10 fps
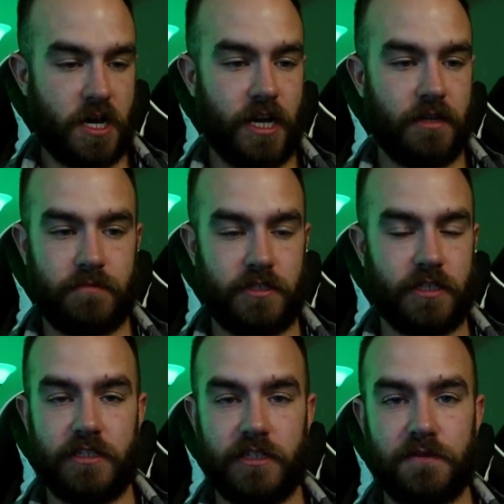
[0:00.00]
I
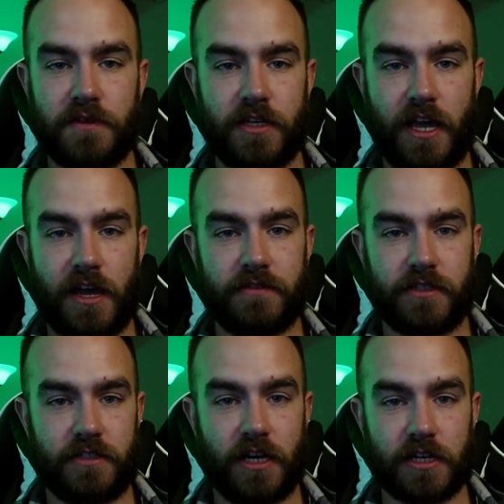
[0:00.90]
didn't even have
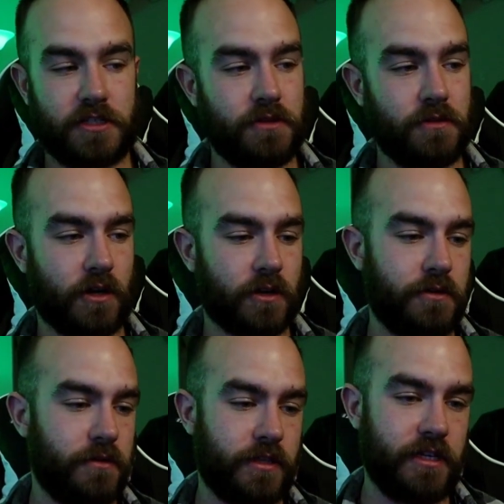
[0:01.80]
to argue
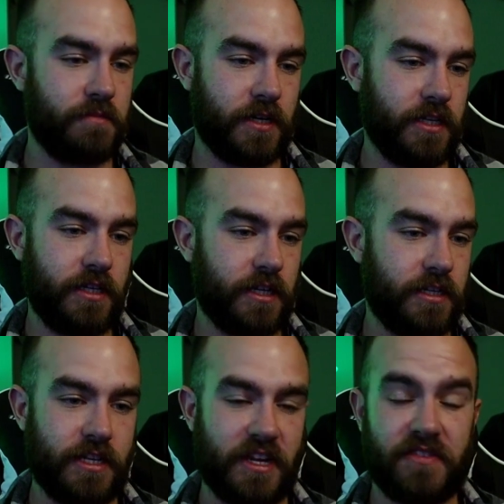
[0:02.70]
with anybody. I
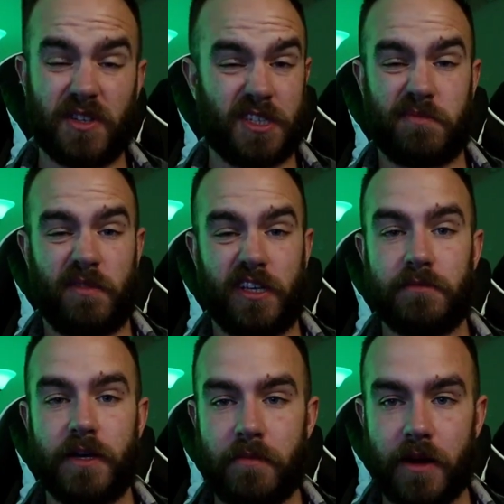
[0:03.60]
didn't have to explain
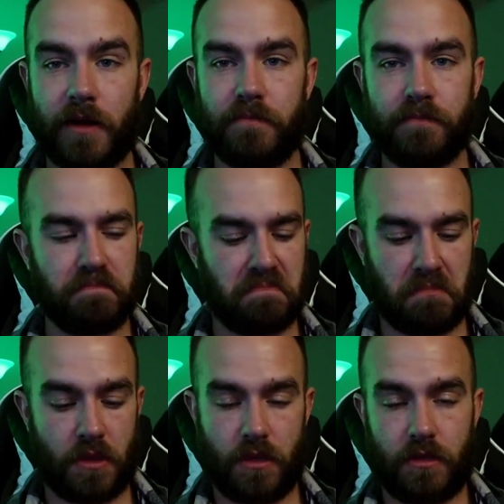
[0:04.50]
my problem.
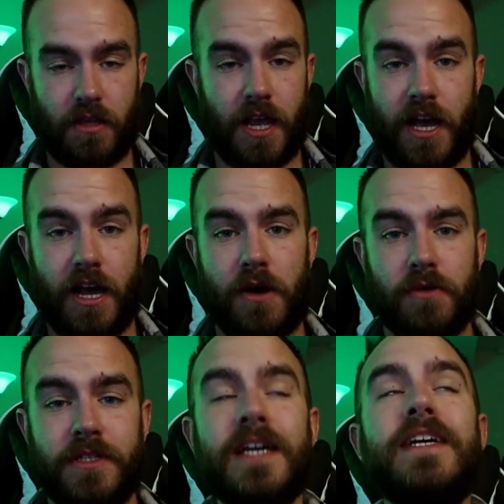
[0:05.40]

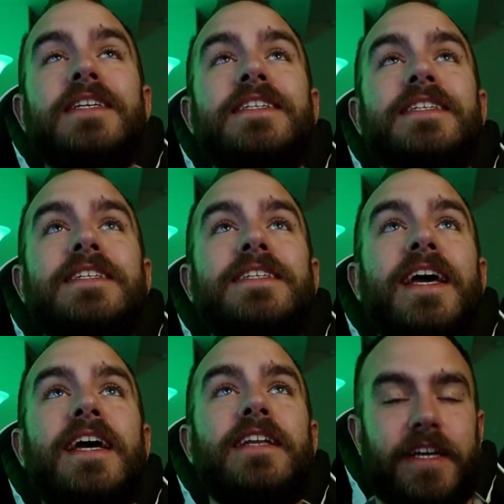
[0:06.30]

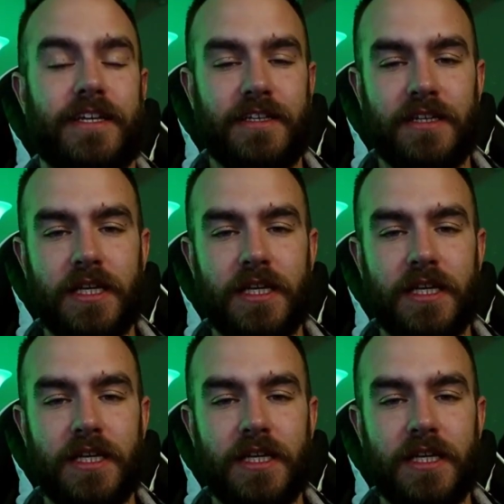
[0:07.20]
Outstanding.